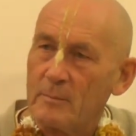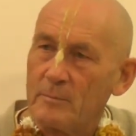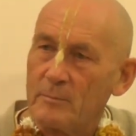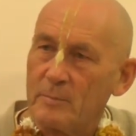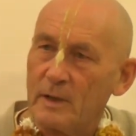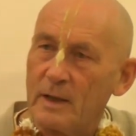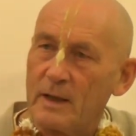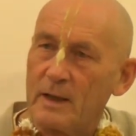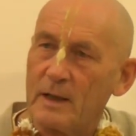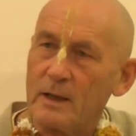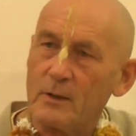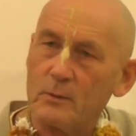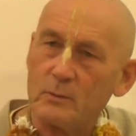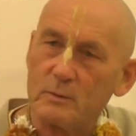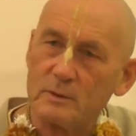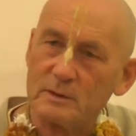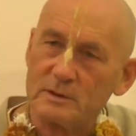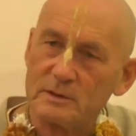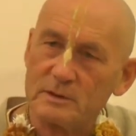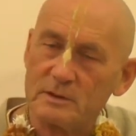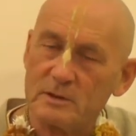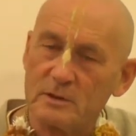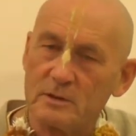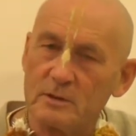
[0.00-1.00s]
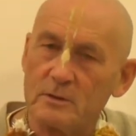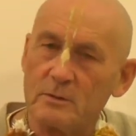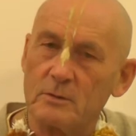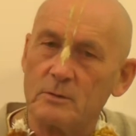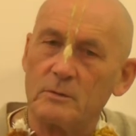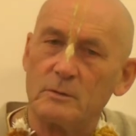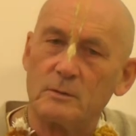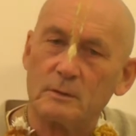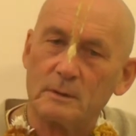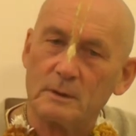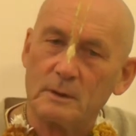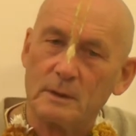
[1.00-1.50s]
But he was
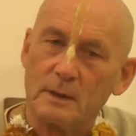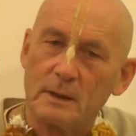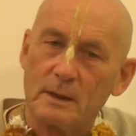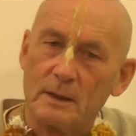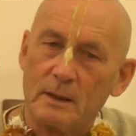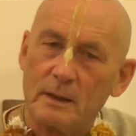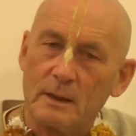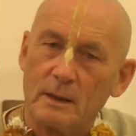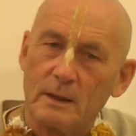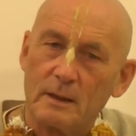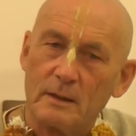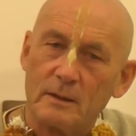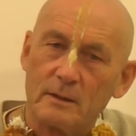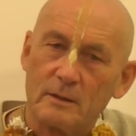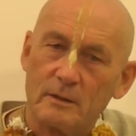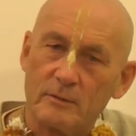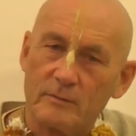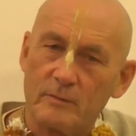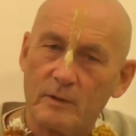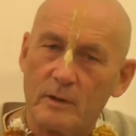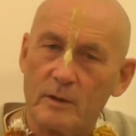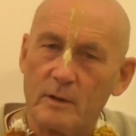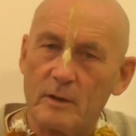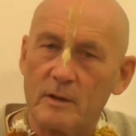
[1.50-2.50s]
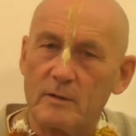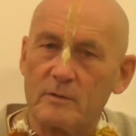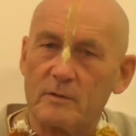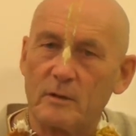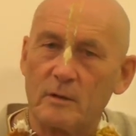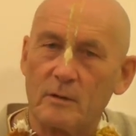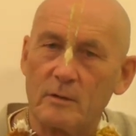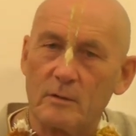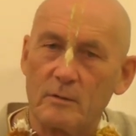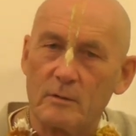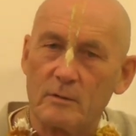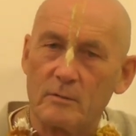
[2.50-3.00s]
too devoted to
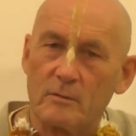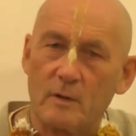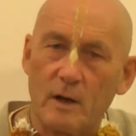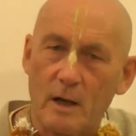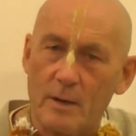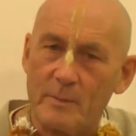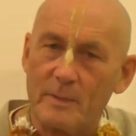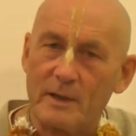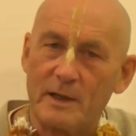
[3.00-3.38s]
Lord Ram,